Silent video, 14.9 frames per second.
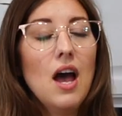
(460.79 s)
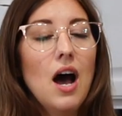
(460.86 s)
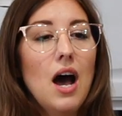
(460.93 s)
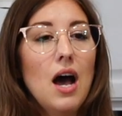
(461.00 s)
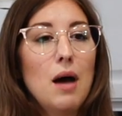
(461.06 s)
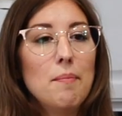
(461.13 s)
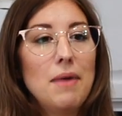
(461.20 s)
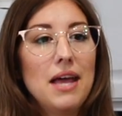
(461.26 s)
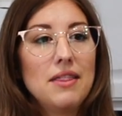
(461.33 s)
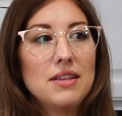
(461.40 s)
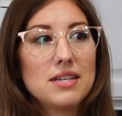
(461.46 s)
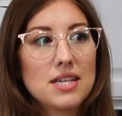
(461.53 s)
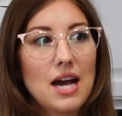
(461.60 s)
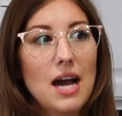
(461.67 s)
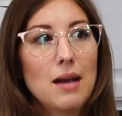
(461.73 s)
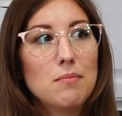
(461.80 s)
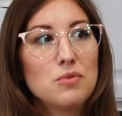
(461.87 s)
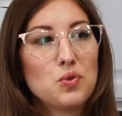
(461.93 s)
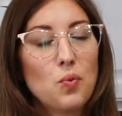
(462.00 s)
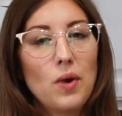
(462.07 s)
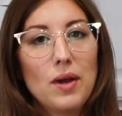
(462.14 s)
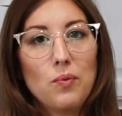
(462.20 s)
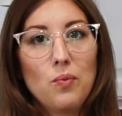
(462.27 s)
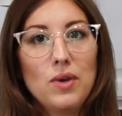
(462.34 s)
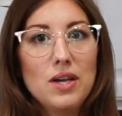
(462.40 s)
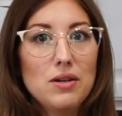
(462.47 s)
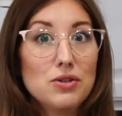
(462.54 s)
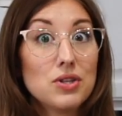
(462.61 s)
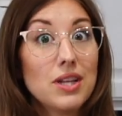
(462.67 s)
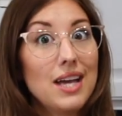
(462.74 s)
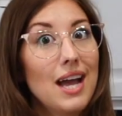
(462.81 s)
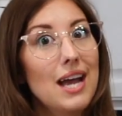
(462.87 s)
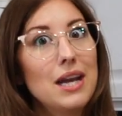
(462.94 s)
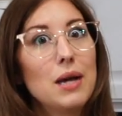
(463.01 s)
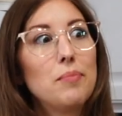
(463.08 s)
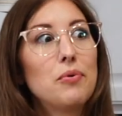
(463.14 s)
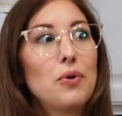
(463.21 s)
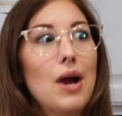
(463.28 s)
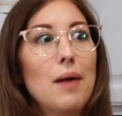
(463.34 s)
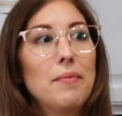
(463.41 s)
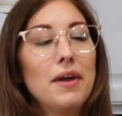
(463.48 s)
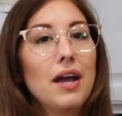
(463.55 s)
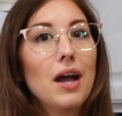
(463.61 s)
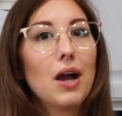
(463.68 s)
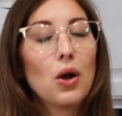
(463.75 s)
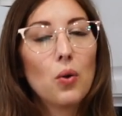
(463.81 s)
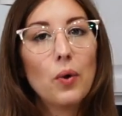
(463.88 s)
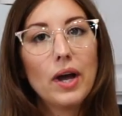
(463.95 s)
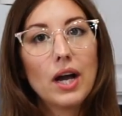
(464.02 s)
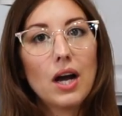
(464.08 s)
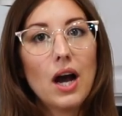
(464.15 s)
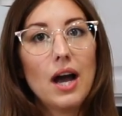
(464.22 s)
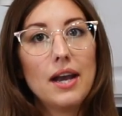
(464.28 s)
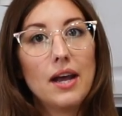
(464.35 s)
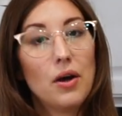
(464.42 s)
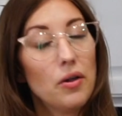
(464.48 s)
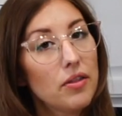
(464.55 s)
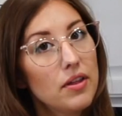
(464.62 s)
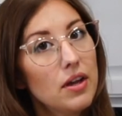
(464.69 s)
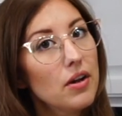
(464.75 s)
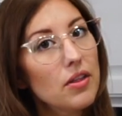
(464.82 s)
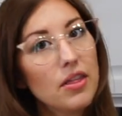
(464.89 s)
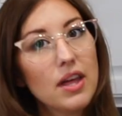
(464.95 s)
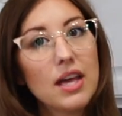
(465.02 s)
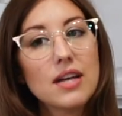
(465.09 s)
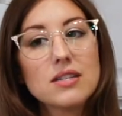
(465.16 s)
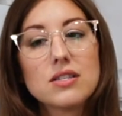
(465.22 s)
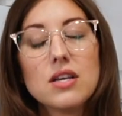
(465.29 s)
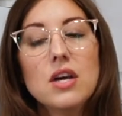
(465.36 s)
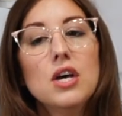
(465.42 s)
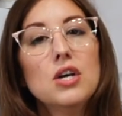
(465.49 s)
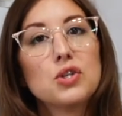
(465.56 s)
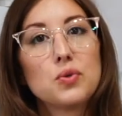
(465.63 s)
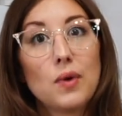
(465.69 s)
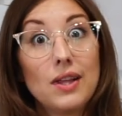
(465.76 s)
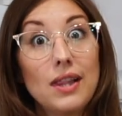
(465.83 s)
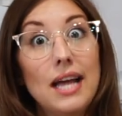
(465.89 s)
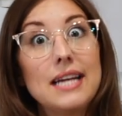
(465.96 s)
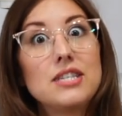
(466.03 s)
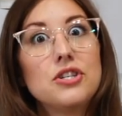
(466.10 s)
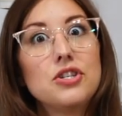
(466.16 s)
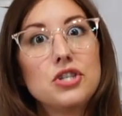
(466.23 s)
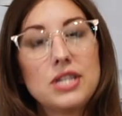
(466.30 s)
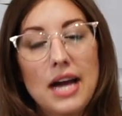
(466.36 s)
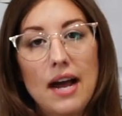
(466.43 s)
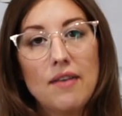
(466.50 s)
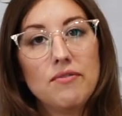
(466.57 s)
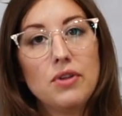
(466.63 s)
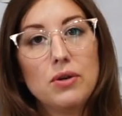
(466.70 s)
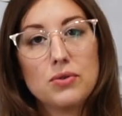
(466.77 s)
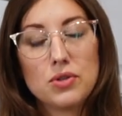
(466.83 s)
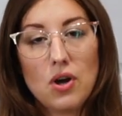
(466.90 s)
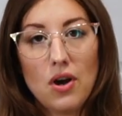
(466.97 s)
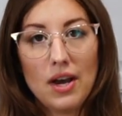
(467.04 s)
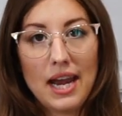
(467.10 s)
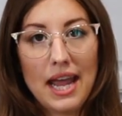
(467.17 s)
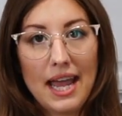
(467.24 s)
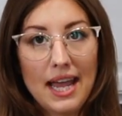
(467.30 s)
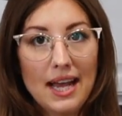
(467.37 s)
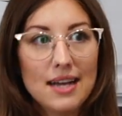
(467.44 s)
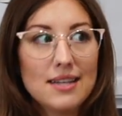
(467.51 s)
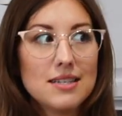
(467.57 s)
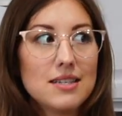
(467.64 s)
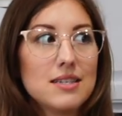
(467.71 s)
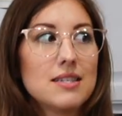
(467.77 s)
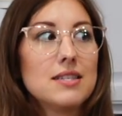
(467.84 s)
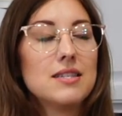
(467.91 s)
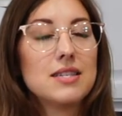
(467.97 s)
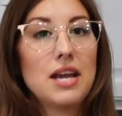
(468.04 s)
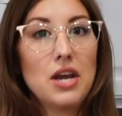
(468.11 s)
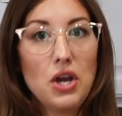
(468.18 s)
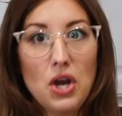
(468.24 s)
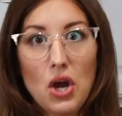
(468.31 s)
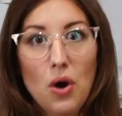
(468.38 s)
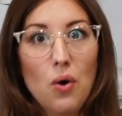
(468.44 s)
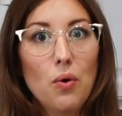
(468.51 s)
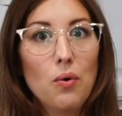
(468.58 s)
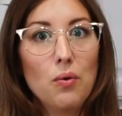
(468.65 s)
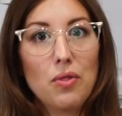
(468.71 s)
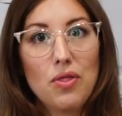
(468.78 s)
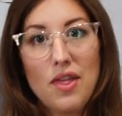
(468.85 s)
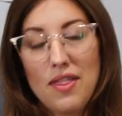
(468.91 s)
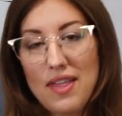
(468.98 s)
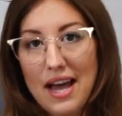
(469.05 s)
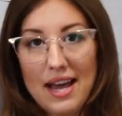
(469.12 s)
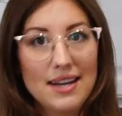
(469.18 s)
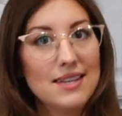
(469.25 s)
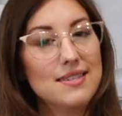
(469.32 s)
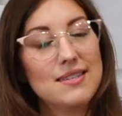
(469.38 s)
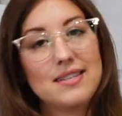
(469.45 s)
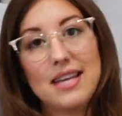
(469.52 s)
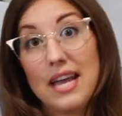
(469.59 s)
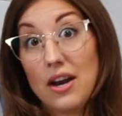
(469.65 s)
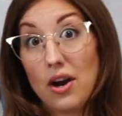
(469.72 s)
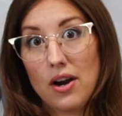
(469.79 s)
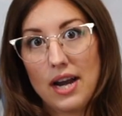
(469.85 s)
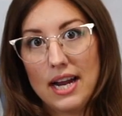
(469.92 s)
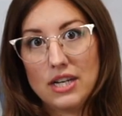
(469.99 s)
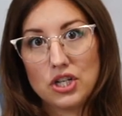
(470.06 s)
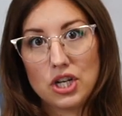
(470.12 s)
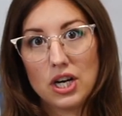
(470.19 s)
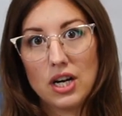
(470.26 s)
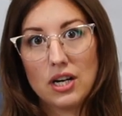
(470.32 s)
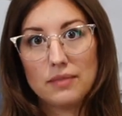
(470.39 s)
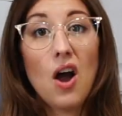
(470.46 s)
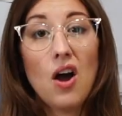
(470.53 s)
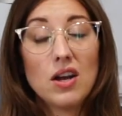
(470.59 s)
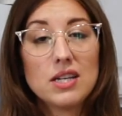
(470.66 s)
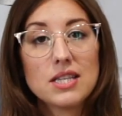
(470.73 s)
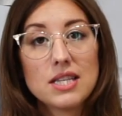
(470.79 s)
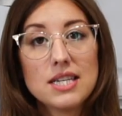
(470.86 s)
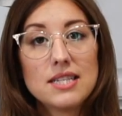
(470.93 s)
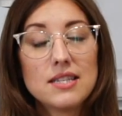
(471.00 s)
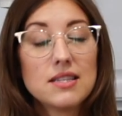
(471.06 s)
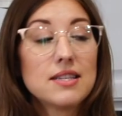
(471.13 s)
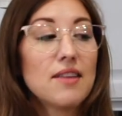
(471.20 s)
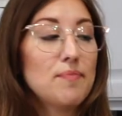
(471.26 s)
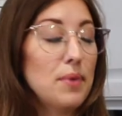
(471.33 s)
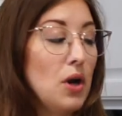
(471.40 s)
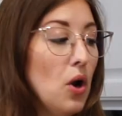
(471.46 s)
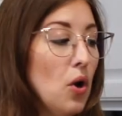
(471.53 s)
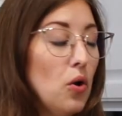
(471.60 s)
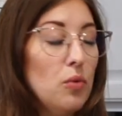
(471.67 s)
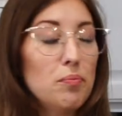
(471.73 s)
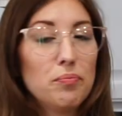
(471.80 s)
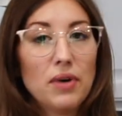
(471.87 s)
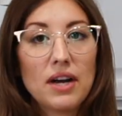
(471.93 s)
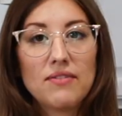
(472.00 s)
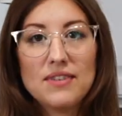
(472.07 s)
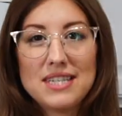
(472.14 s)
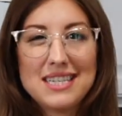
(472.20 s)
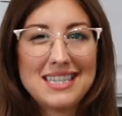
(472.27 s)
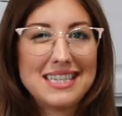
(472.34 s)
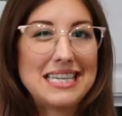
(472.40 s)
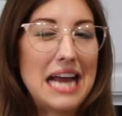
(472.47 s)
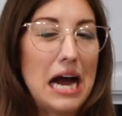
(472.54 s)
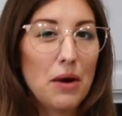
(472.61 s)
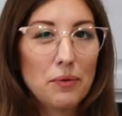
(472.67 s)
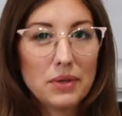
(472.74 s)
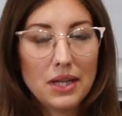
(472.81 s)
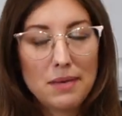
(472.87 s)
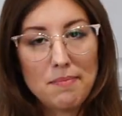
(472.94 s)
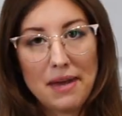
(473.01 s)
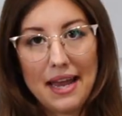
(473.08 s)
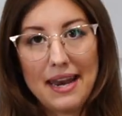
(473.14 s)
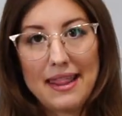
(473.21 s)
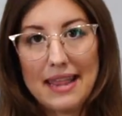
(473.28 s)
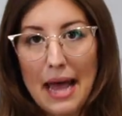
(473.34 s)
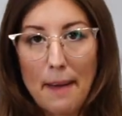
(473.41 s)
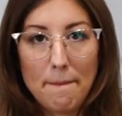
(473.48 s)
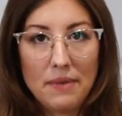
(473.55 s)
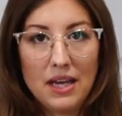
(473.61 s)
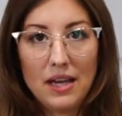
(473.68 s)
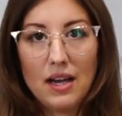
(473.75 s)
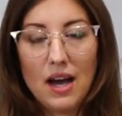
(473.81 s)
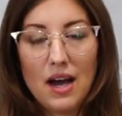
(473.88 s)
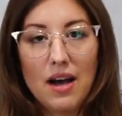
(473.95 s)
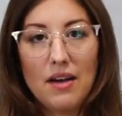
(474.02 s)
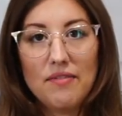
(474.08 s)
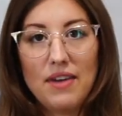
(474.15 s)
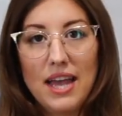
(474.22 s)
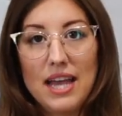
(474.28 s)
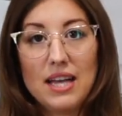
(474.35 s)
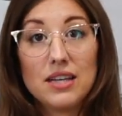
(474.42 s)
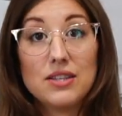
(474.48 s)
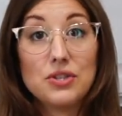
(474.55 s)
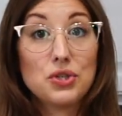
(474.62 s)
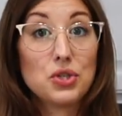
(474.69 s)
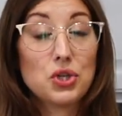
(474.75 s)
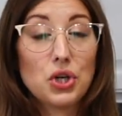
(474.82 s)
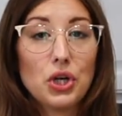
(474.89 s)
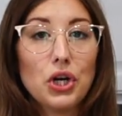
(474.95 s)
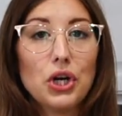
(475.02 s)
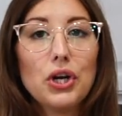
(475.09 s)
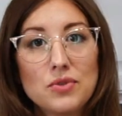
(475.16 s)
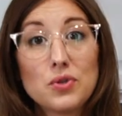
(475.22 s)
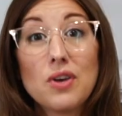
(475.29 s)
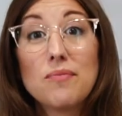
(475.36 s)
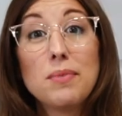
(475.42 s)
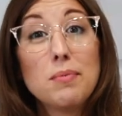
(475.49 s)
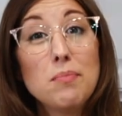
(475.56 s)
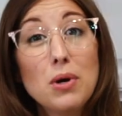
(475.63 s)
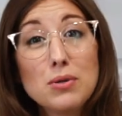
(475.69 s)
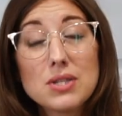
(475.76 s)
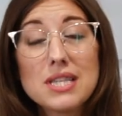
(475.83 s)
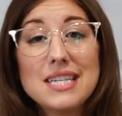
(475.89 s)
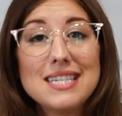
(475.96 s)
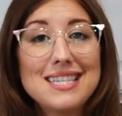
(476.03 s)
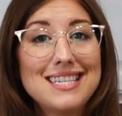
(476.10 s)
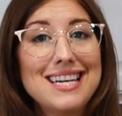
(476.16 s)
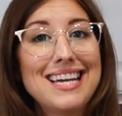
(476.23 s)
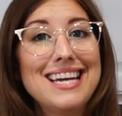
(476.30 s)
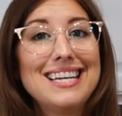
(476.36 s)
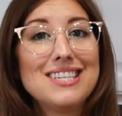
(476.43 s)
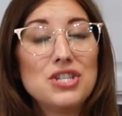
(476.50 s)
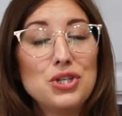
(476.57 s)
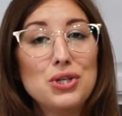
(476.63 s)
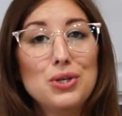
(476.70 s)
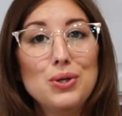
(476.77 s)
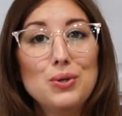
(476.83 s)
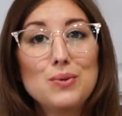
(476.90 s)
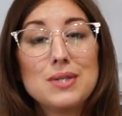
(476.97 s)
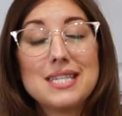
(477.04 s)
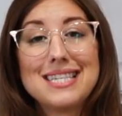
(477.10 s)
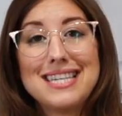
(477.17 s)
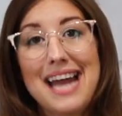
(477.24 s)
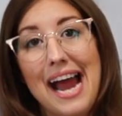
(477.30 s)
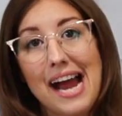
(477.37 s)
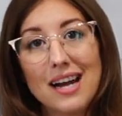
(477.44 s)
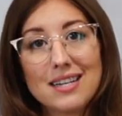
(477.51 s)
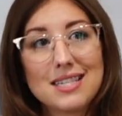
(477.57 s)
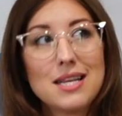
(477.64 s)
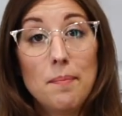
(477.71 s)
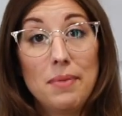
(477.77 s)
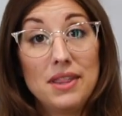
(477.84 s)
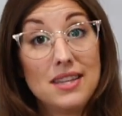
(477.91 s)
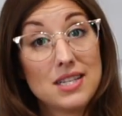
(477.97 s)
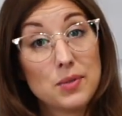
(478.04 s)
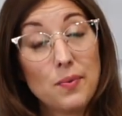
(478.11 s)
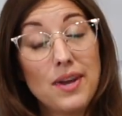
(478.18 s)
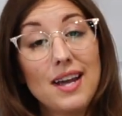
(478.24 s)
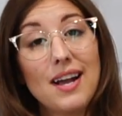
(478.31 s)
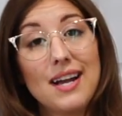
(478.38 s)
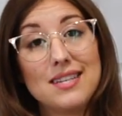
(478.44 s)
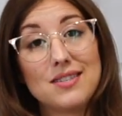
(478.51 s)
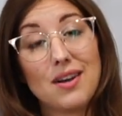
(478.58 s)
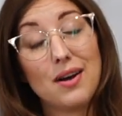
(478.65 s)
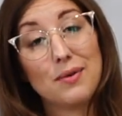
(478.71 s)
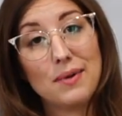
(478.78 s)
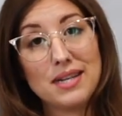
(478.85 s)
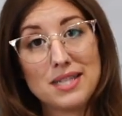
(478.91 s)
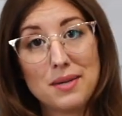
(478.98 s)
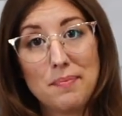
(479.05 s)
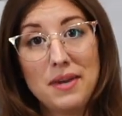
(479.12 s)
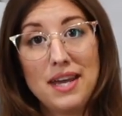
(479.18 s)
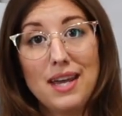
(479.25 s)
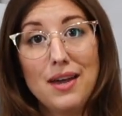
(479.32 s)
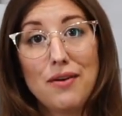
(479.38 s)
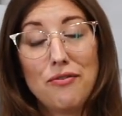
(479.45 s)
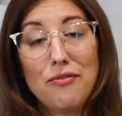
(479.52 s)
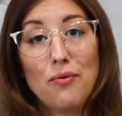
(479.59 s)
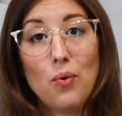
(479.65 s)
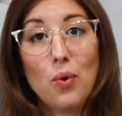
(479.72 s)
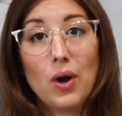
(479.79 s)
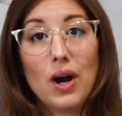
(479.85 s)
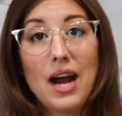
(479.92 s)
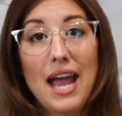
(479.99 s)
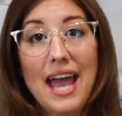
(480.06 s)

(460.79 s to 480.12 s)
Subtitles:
and the times when we usually end up grabbing quick, unhealthier things. So I like to just have those on hand since I know that that is in our nature. Honestly, since I've been home, breakfast has not really been that big of a concern. So I've been mostly sticking to snacks. But this week I saw a recipe for